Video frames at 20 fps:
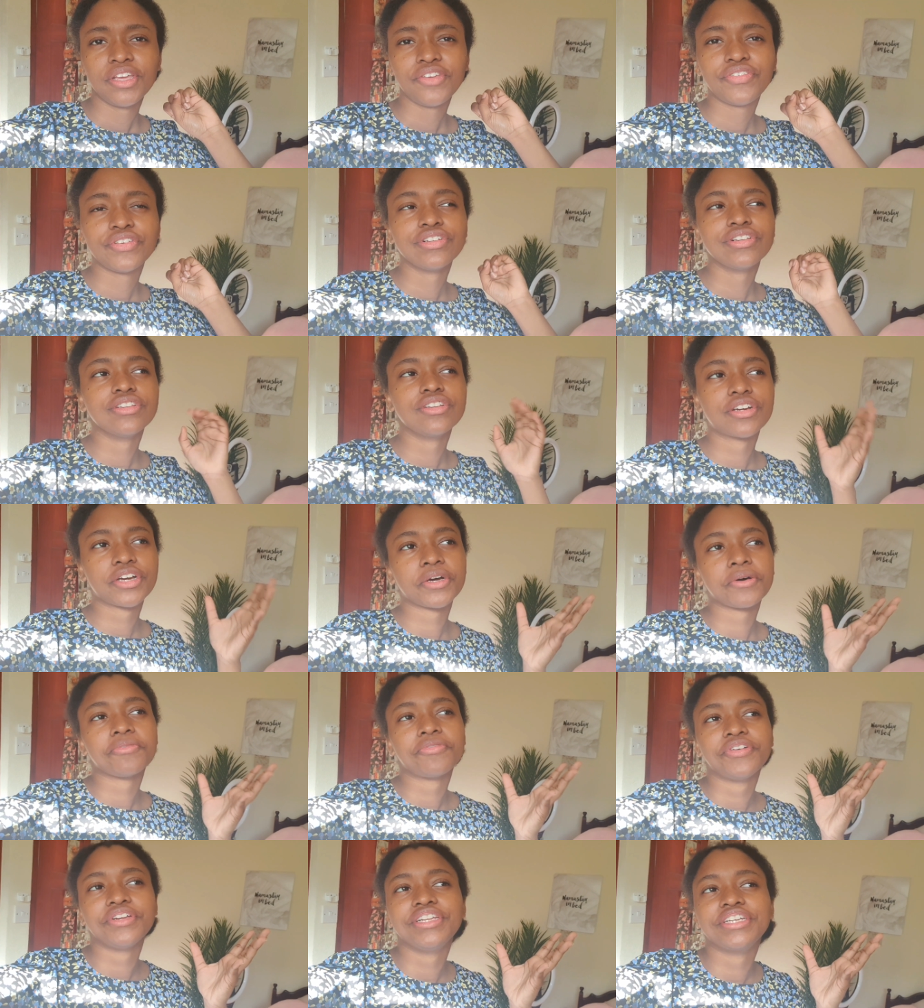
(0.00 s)
if you look
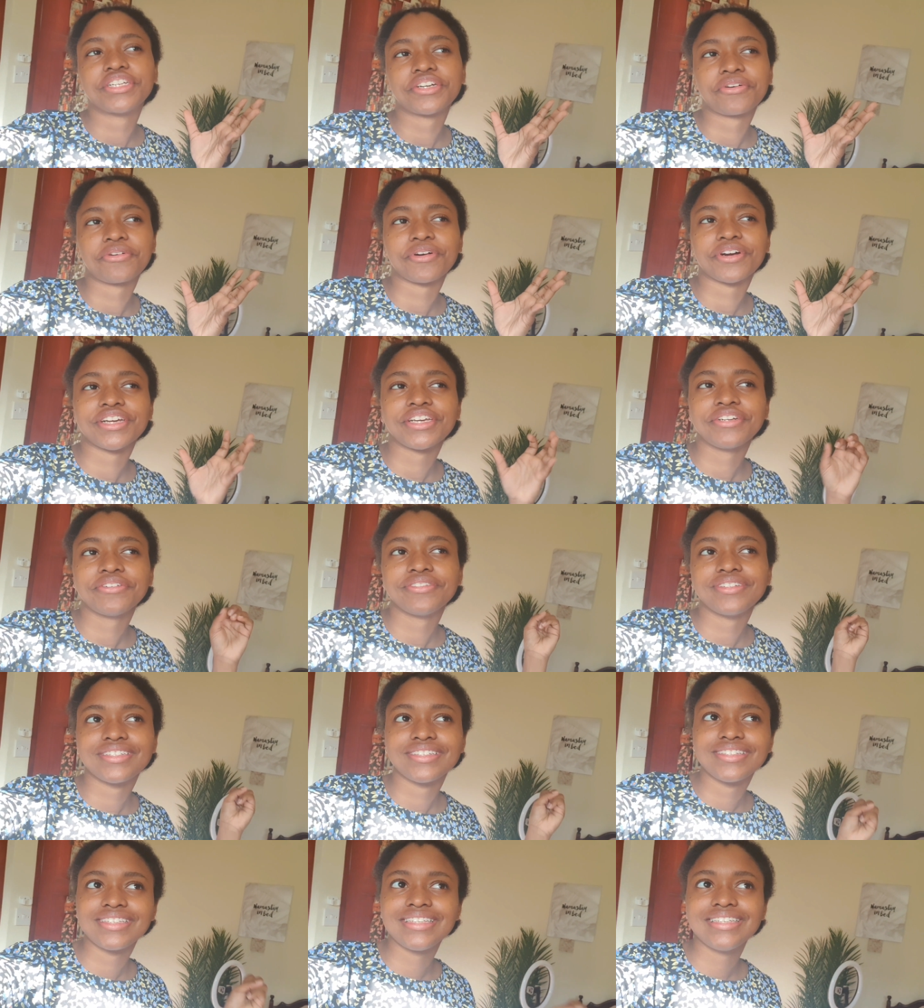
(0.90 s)
at village core,
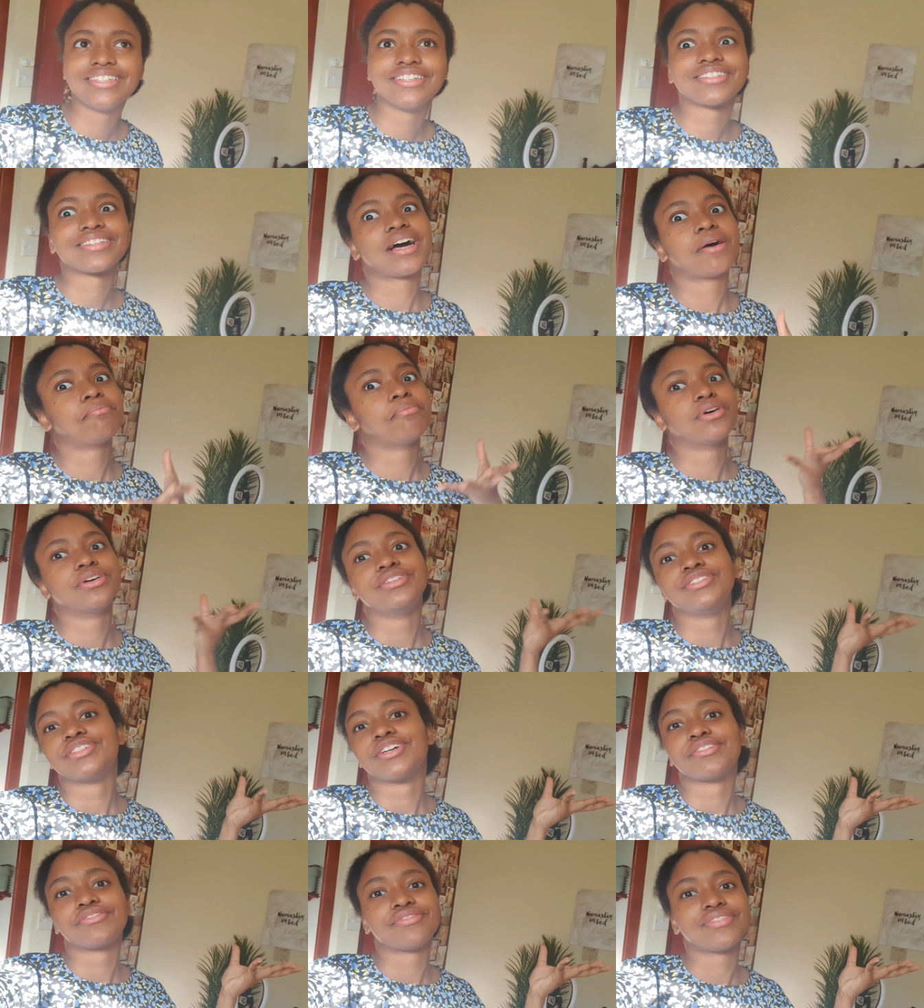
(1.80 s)
you'll see just a
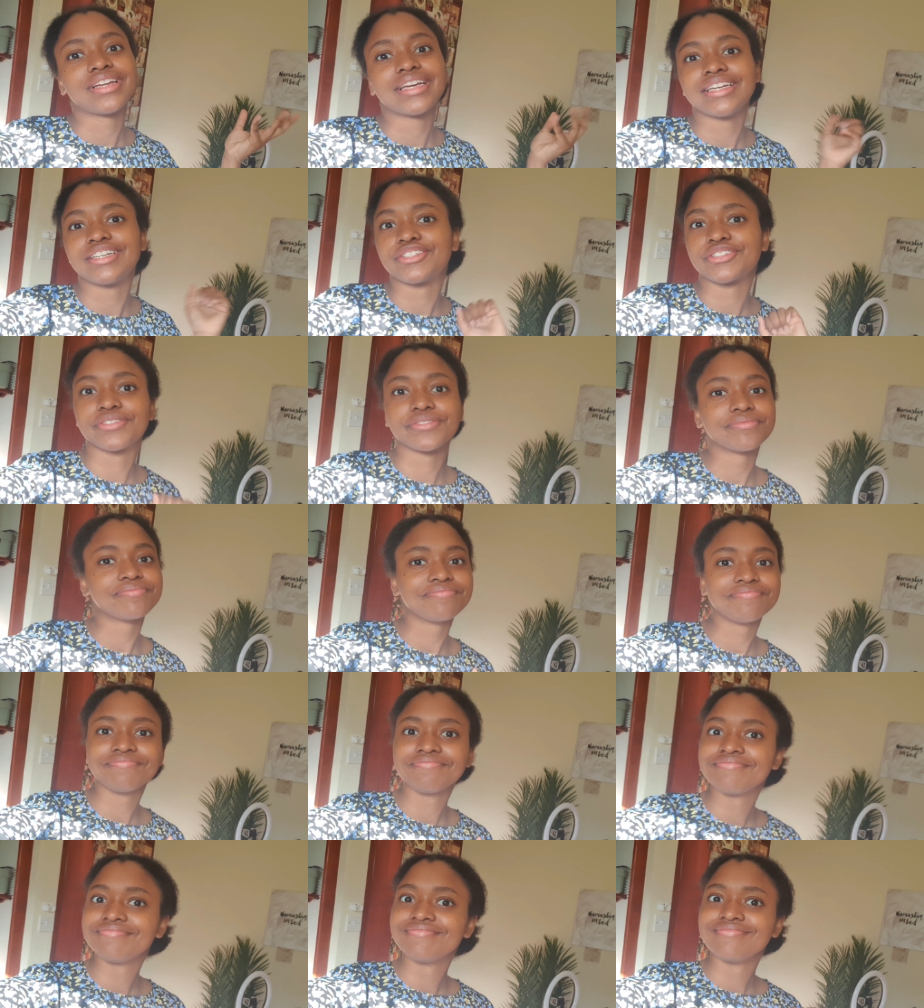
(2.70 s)
bunch of nature,
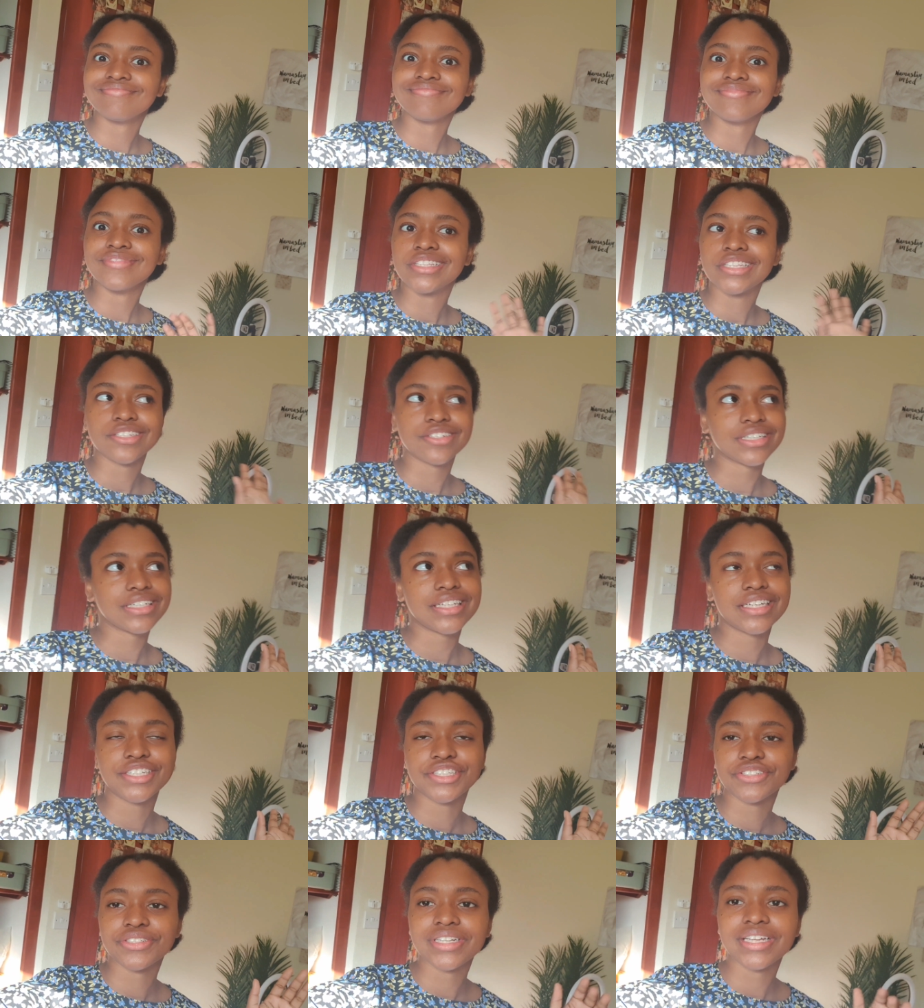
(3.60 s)

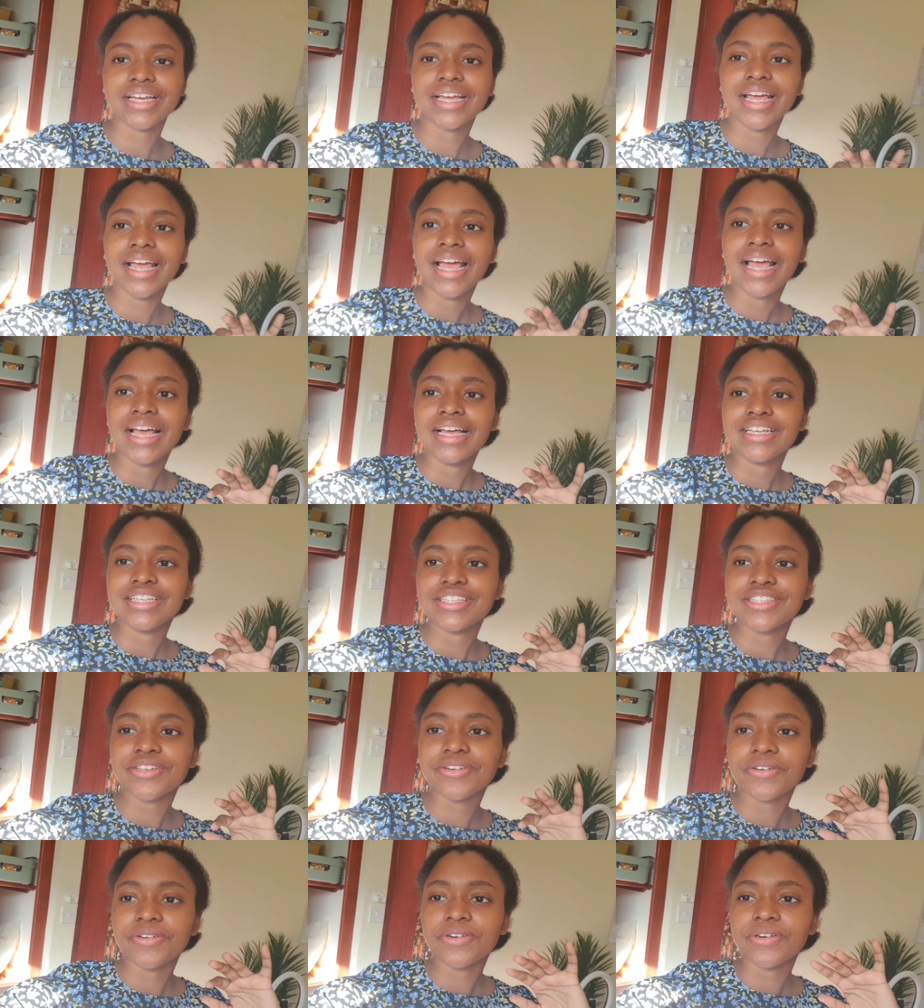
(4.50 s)
really and truly.
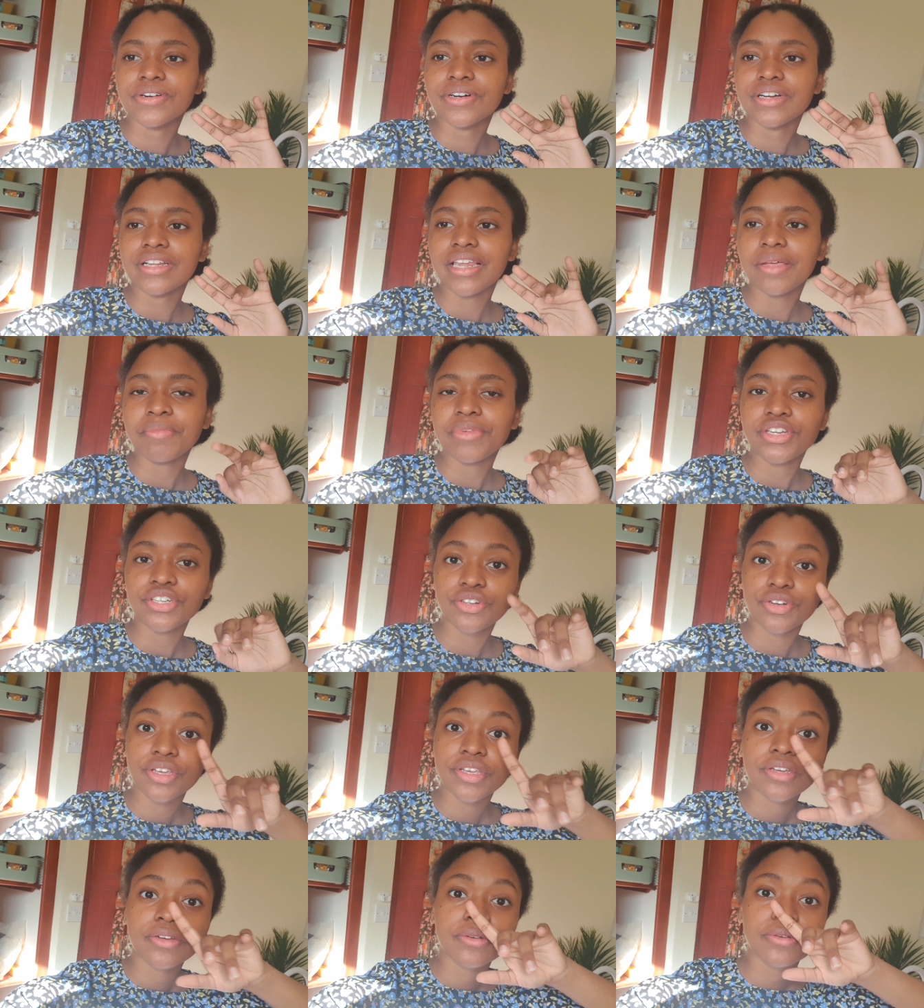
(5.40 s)
So let me
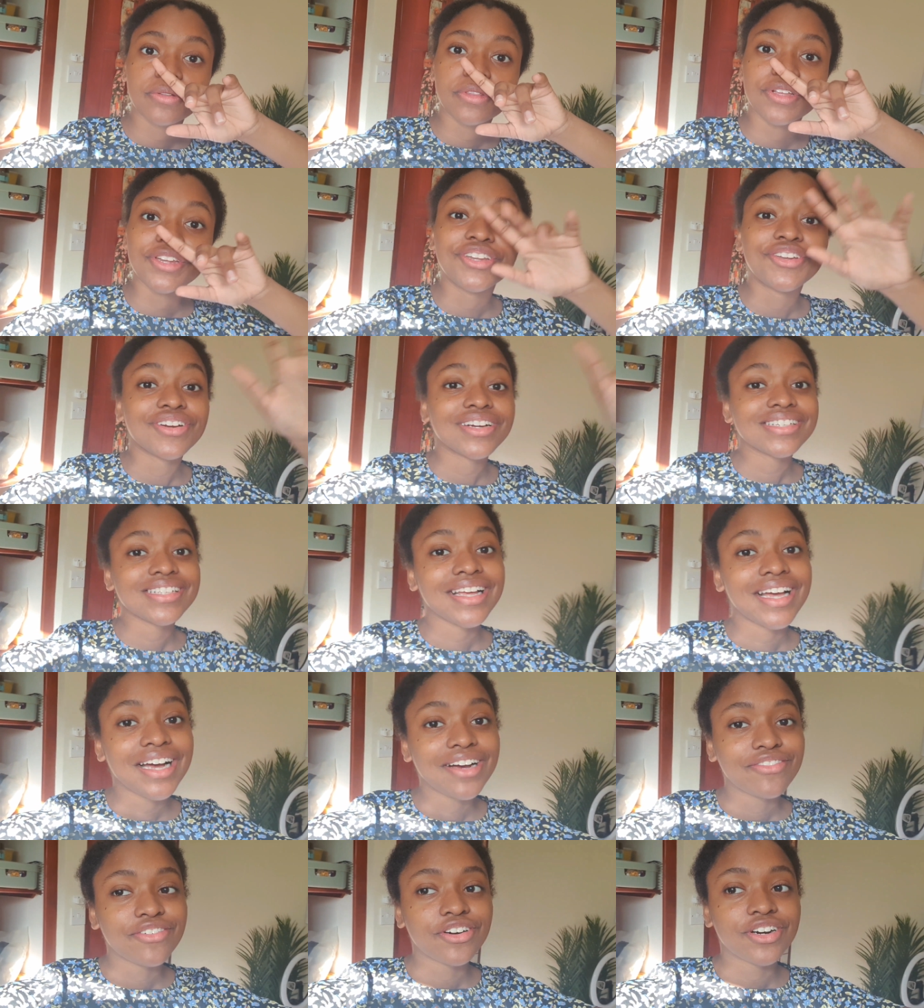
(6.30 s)
show you the dress I
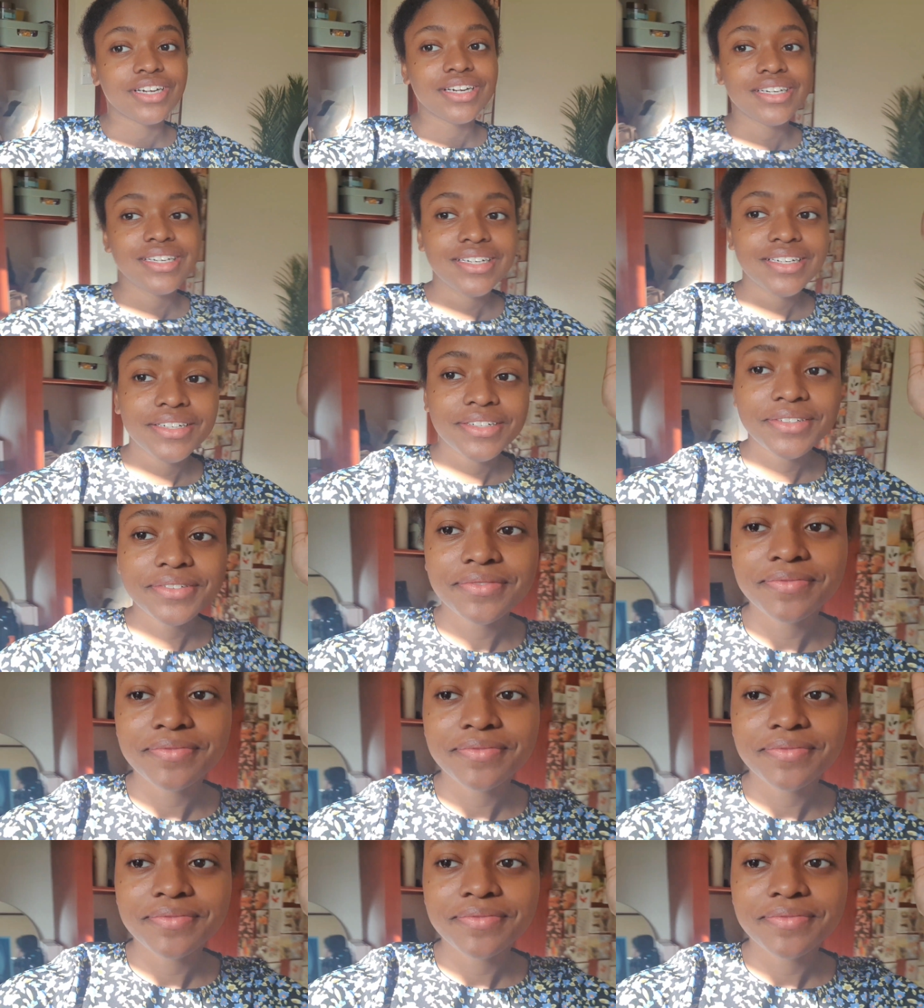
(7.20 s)
have on.